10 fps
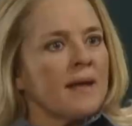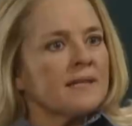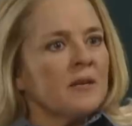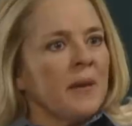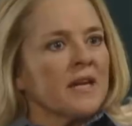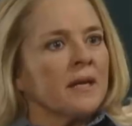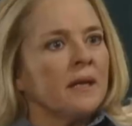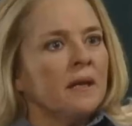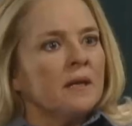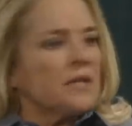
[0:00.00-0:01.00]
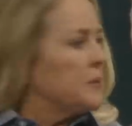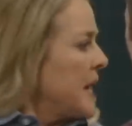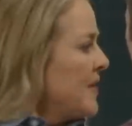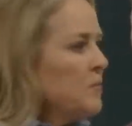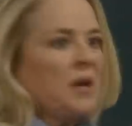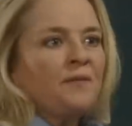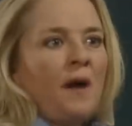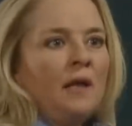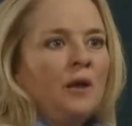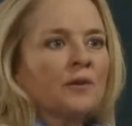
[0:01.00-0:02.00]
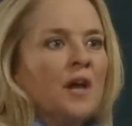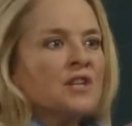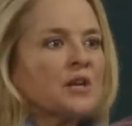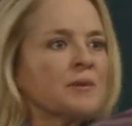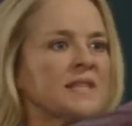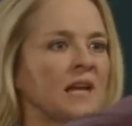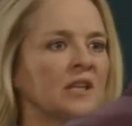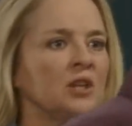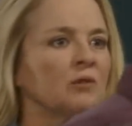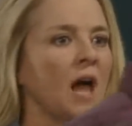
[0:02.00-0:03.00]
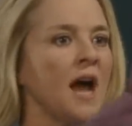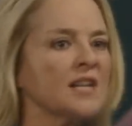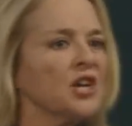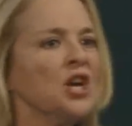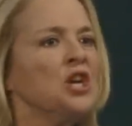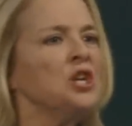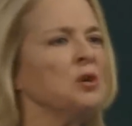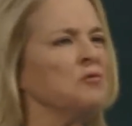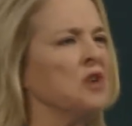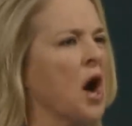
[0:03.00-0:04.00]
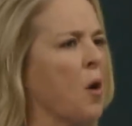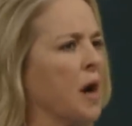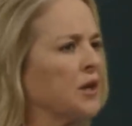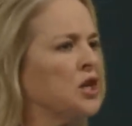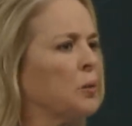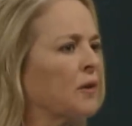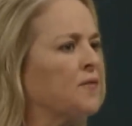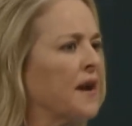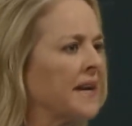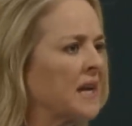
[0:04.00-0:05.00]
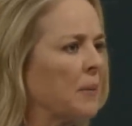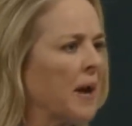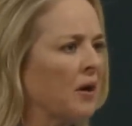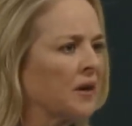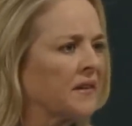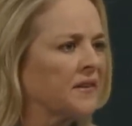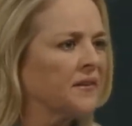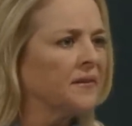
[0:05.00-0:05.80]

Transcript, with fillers: harassing me. She was having me followed. She was telling you uh, lies. You know it. You were fighting about it.